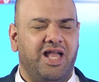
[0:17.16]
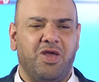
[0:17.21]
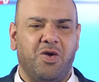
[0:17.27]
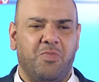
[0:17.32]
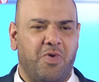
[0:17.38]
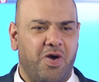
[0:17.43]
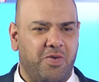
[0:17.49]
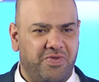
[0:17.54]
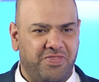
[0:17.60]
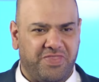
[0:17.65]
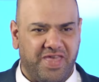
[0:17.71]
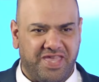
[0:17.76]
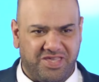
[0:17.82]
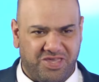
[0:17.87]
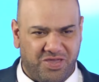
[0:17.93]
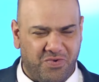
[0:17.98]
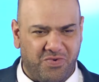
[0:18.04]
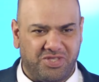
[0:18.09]
Hello, Bob, and
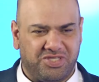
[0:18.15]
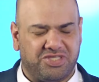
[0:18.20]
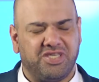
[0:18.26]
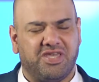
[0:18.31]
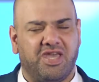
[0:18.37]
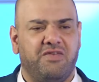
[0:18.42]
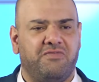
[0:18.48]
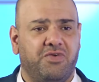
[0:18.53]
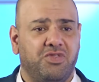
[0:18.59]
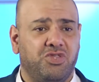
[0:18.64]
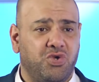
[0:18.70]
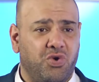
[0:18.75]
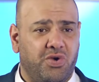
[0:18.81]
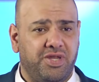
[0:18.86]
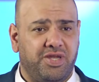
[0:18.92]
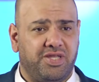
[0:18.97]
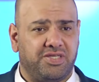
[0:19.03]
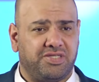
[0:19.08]
thank you once again for
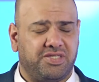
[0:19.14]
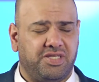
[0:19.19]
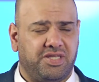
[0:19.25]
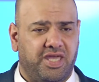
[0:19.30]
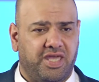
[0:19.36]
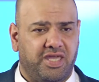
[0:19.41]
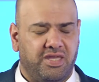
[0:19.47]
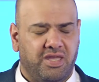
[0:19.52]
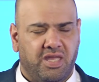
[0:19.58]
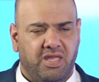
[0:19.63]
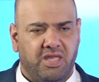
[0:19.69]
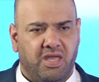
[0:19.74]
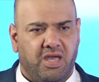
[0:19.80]
joining us today.